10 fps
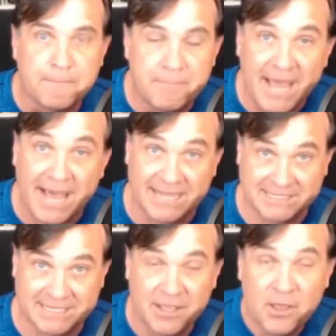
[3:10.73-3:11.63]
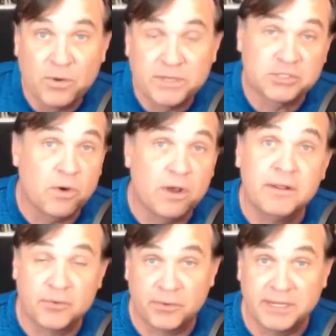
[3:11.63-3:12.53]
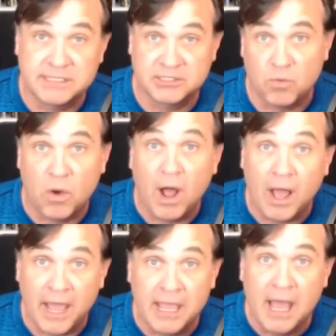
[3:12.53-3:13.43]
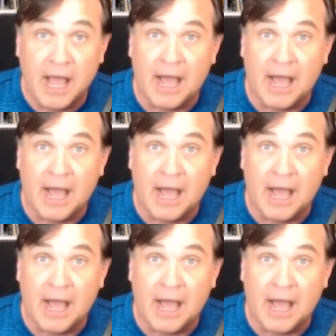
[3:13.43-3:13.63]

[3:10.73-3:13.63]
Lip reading: best, which is one of the reasons why